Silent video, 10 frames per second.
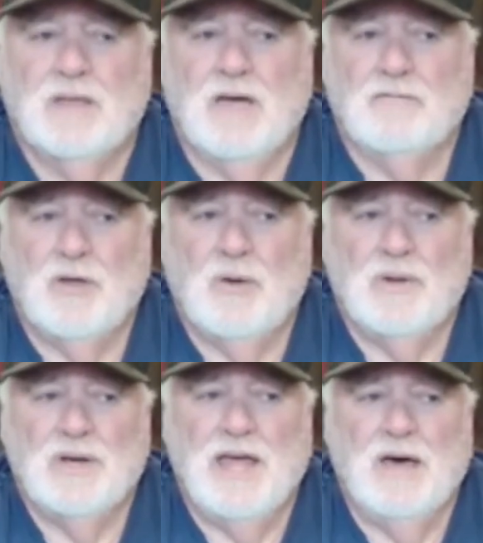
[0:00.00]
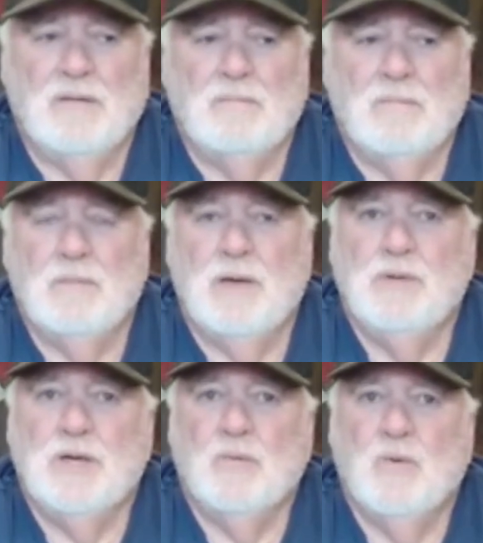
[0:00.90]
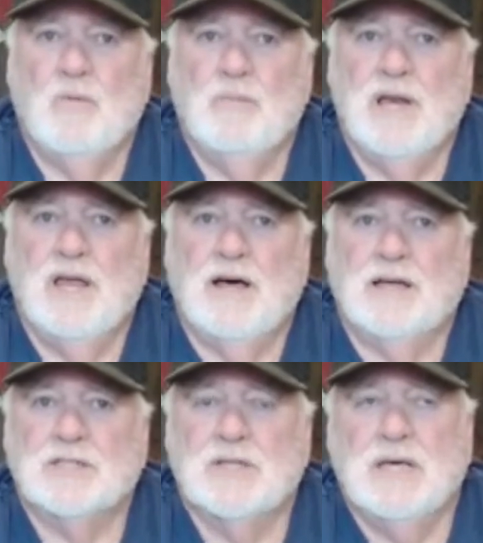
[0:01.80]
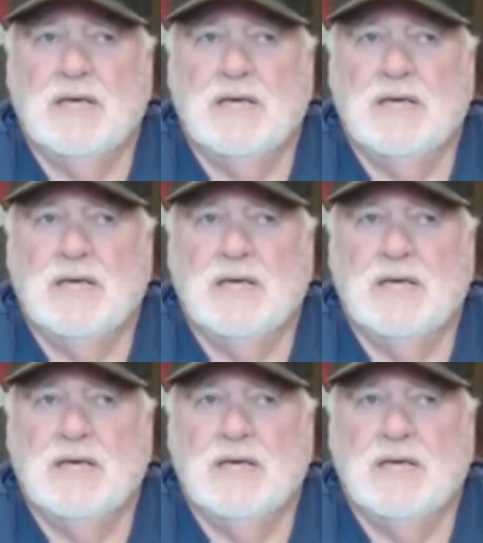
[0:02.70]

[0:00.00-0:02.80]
I've told it now, and maybe it won't be lost.